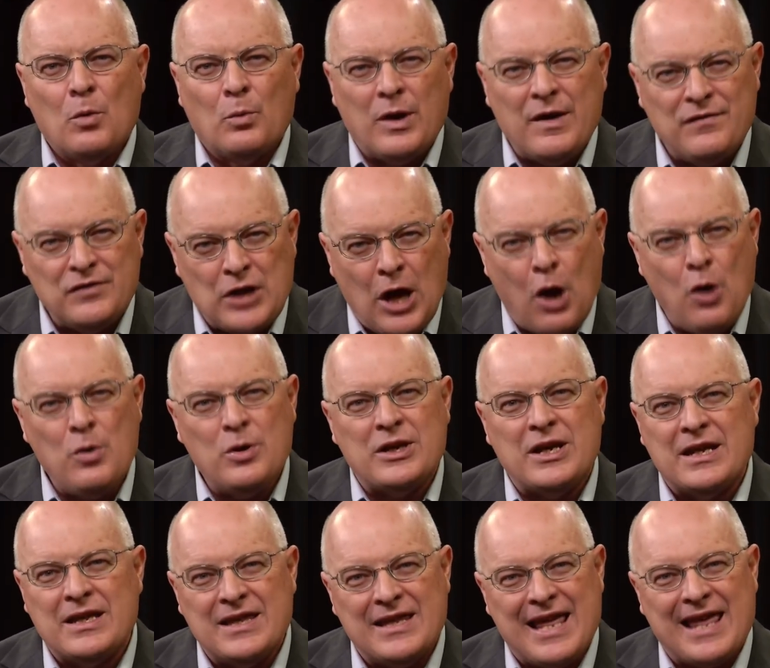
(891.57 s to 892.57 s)
we've
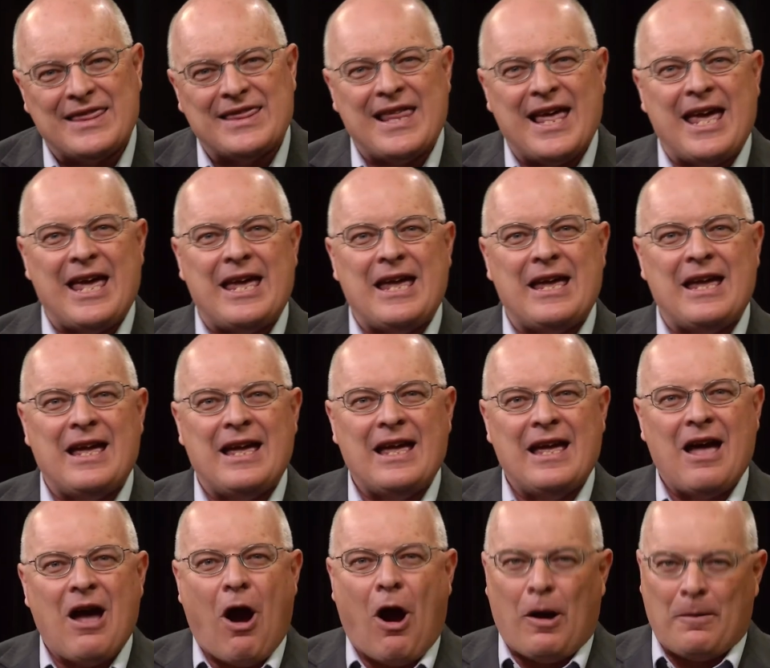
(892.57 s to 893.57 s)
noted that they
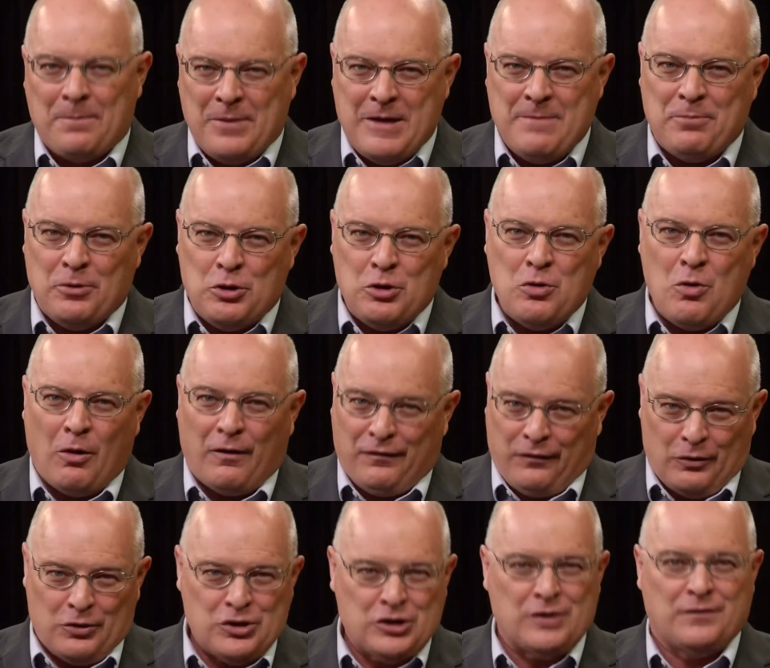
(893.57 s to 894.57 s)
are people who are,
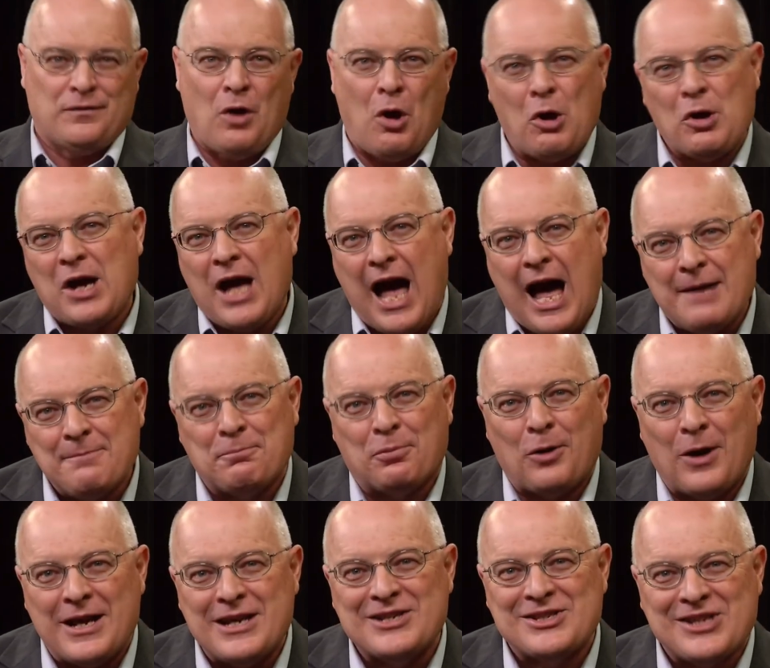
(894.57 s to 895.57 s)
first of all, God
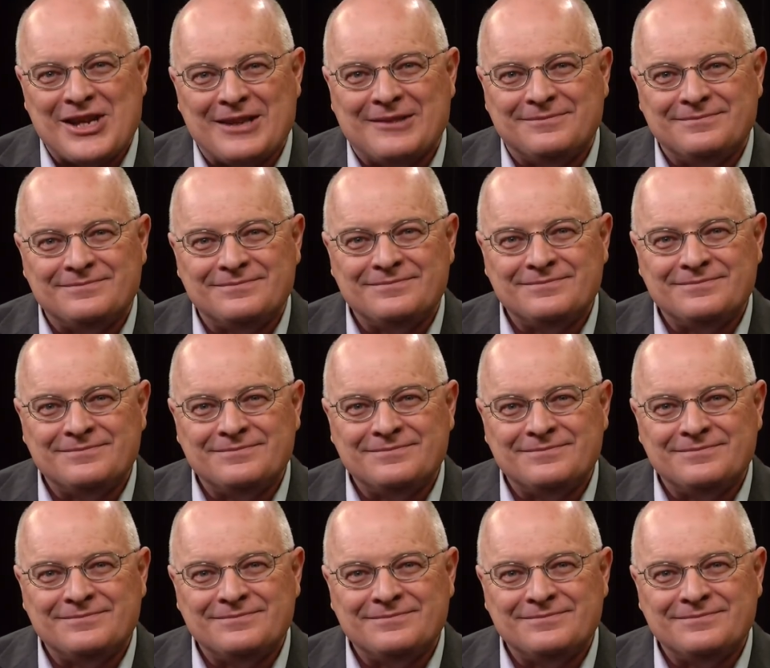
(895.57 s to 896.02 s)
praising.